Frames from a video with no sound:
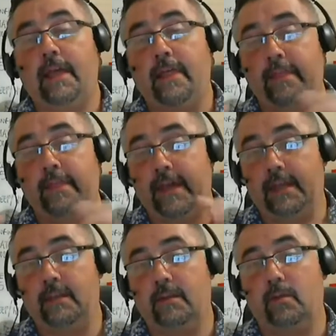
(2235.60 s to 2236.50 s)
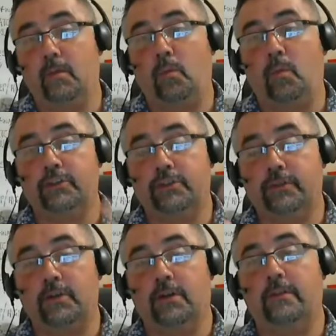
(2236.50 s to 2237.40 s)
Then, once
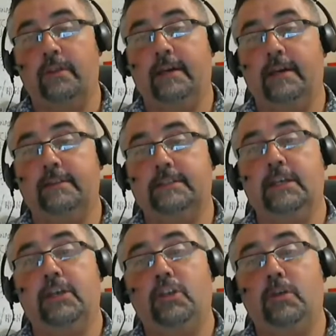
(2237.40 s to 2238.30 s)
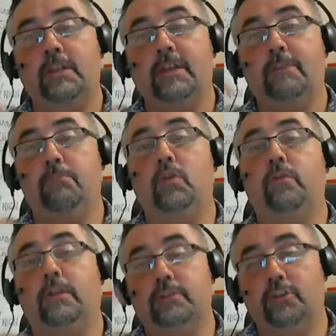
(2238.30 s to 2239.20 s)
you've got that, you can then move
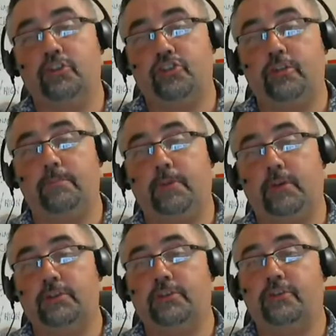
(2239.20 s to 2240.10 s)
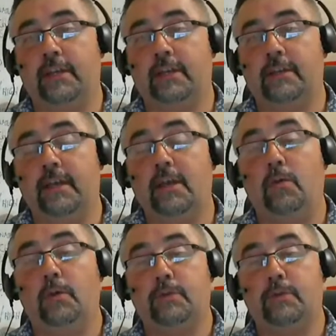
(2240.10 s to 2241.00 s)
on to the jukebox training,
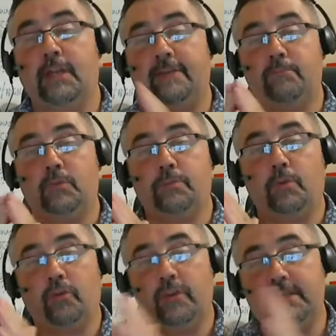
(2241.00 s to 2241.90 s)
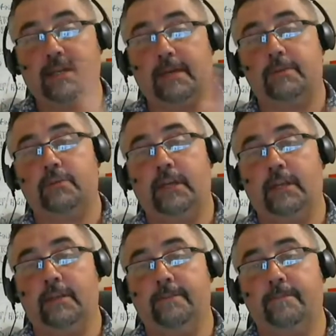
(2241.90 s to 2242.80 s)
which will have much more in-depth
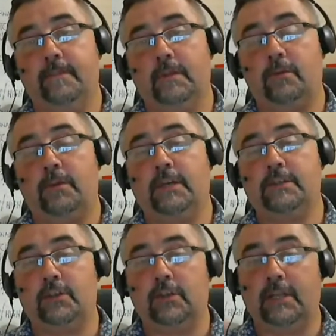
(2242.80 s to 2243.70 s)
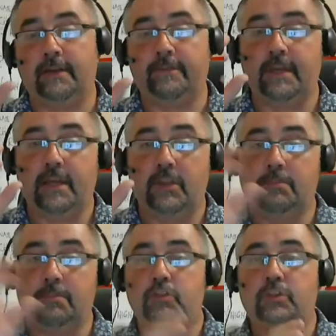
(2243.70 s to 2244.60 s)
training. Okay, so you'll have the
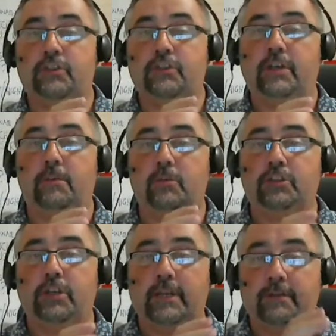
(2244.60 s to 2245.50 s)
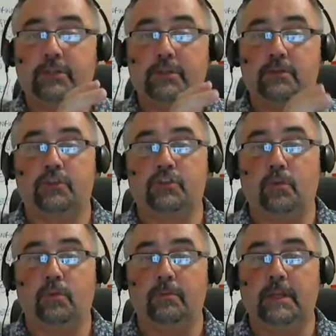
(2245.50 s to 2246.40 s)
modular training will show you how to use the
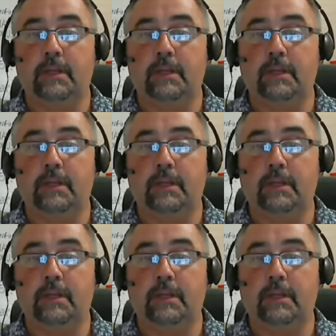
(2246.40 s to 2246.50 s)
tool.